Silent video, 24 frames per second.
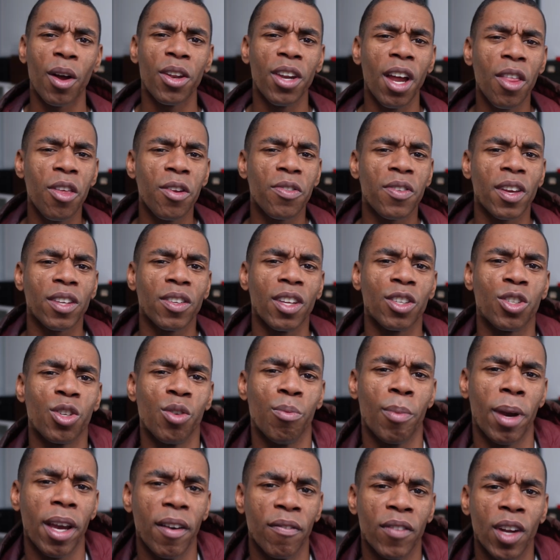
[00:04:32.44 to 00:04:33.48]
another thing that
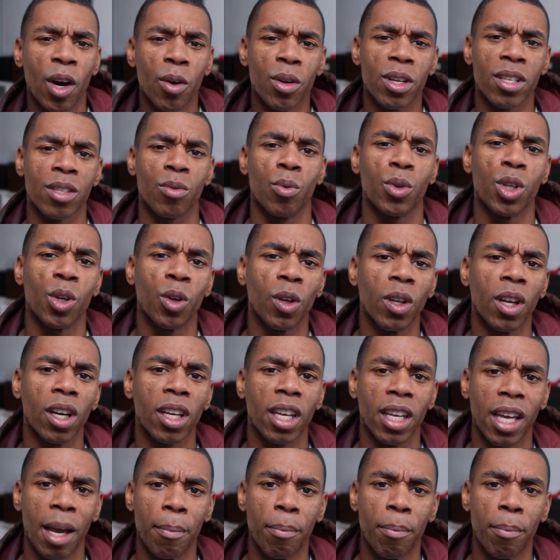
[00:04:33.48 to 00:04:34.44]
you may have noticed when you're looking